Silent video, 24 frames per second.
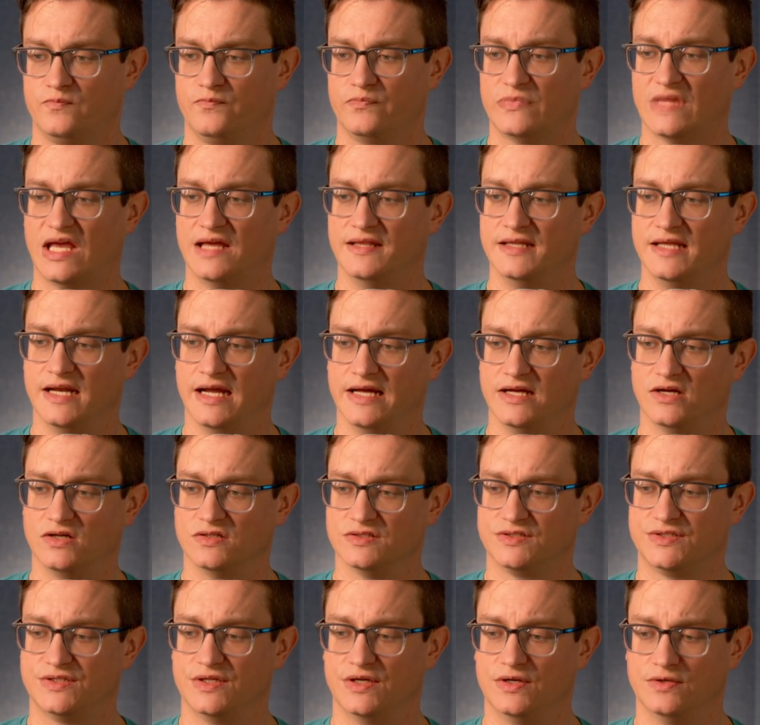and then I
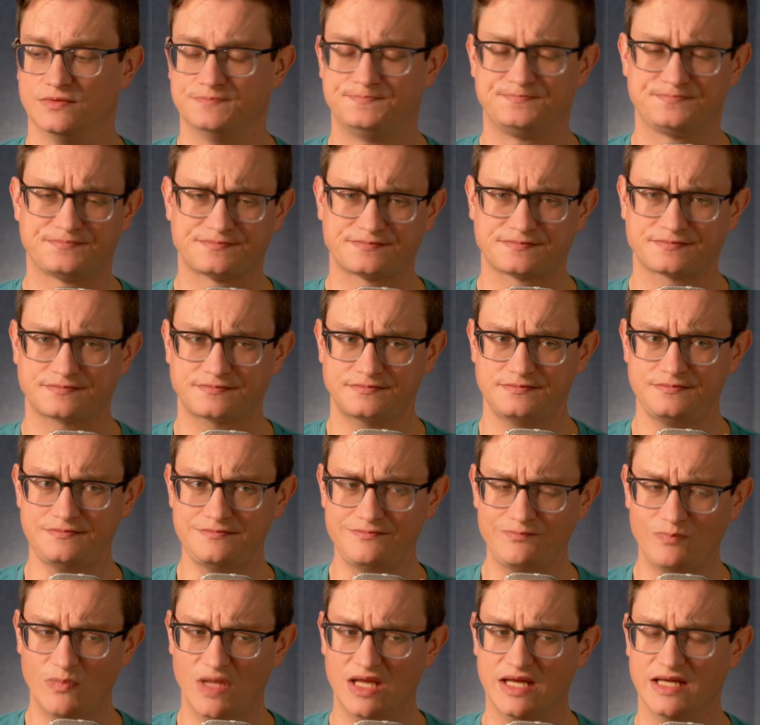also,
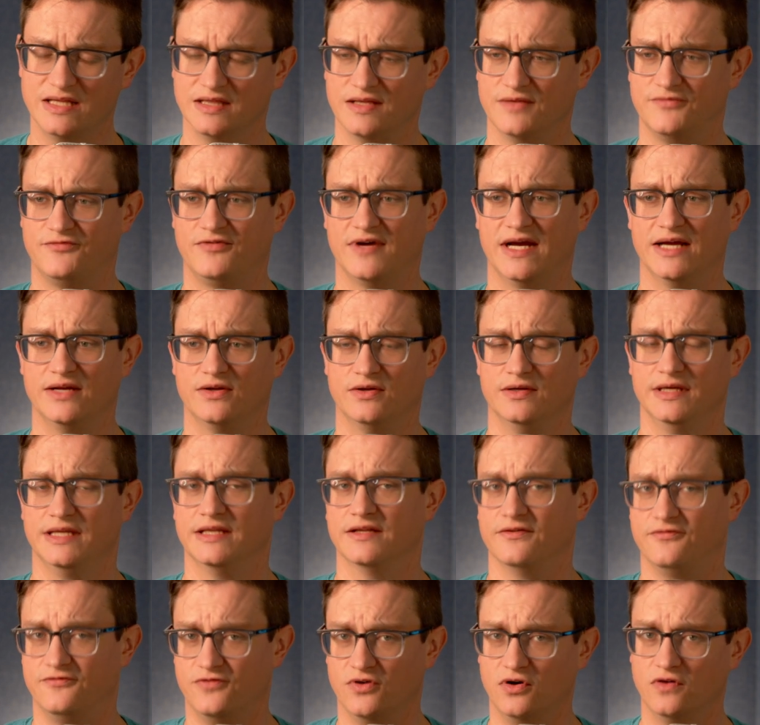in the
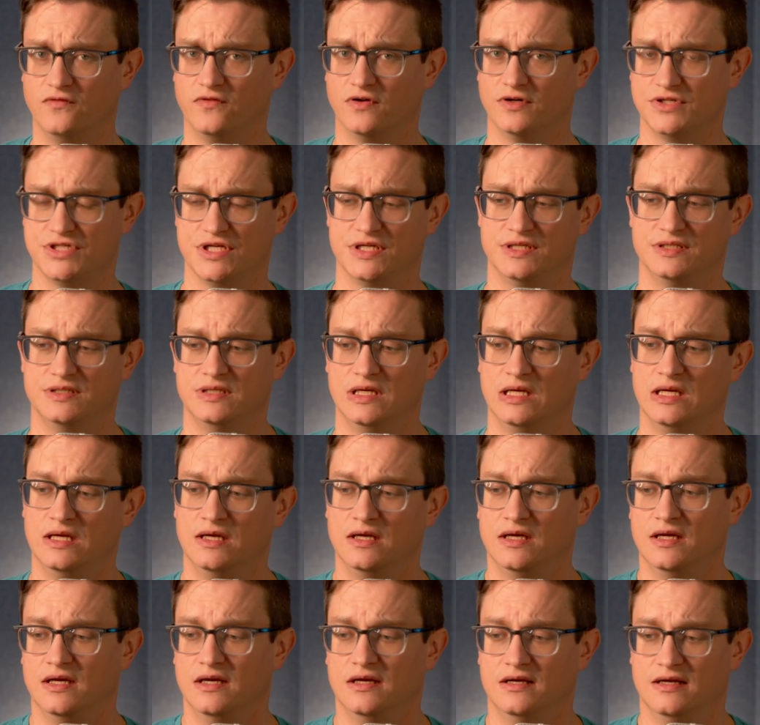full version,
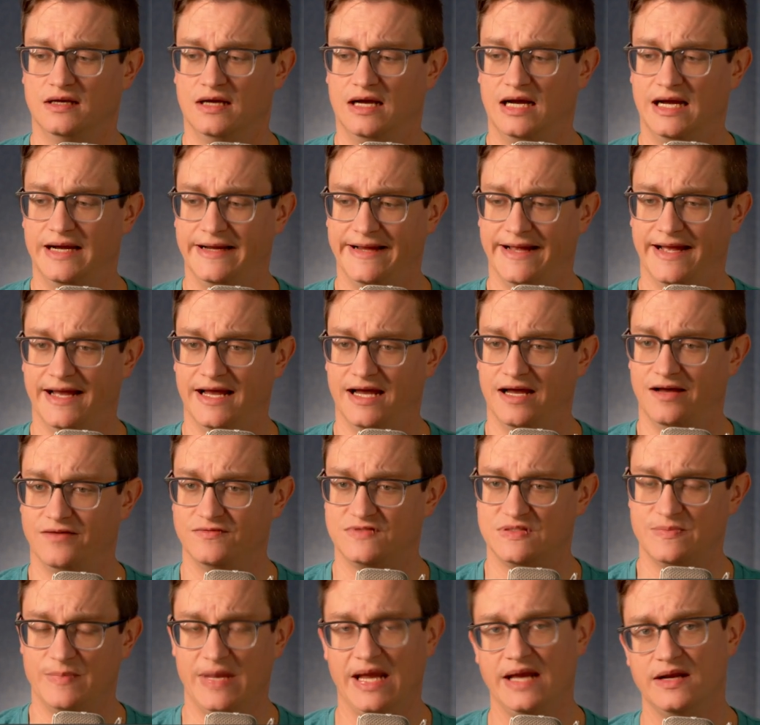I have
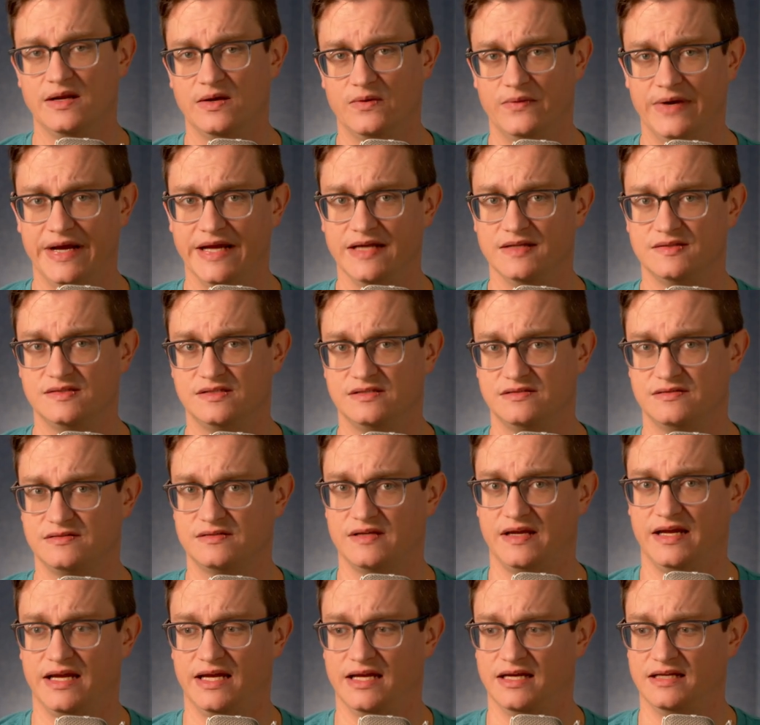some 808s
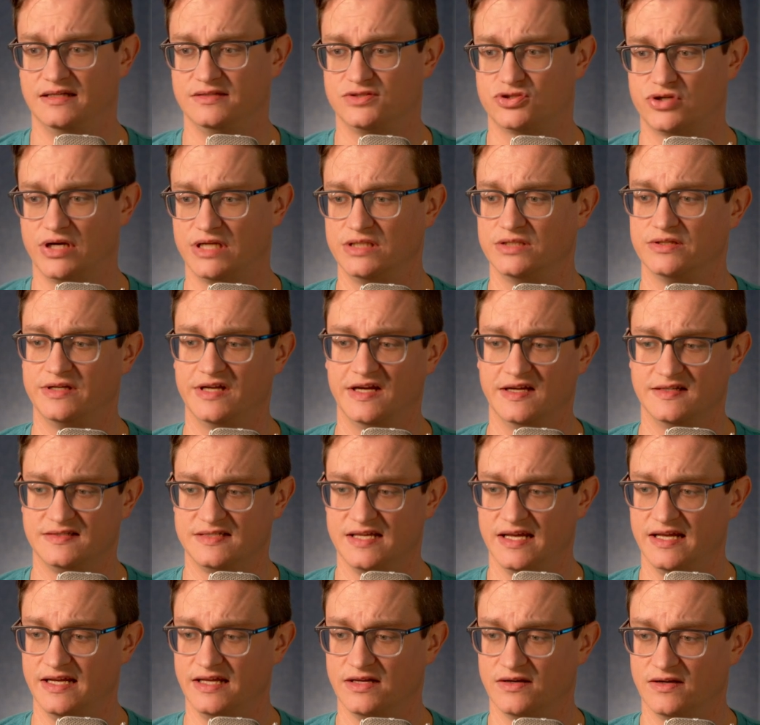and trailer hits
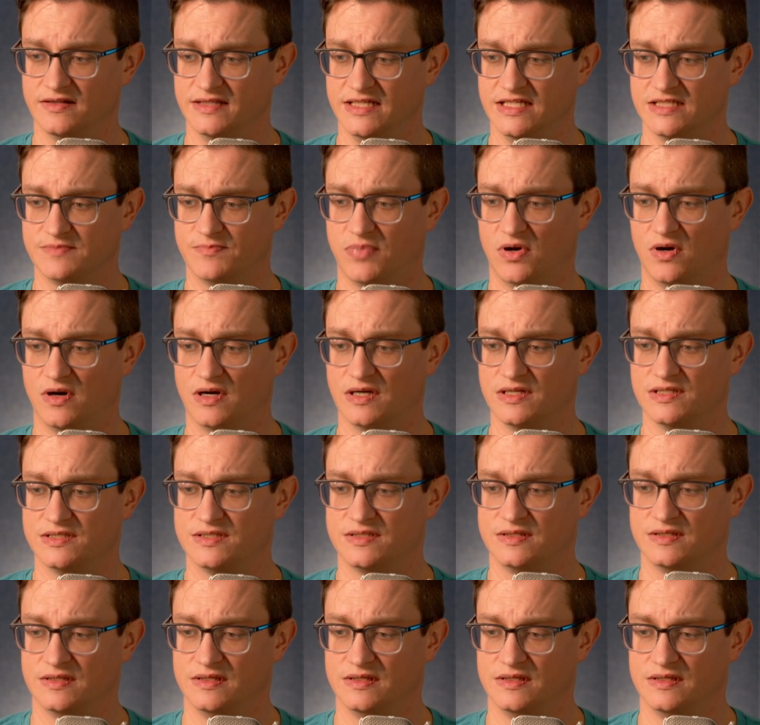hitting on these parts.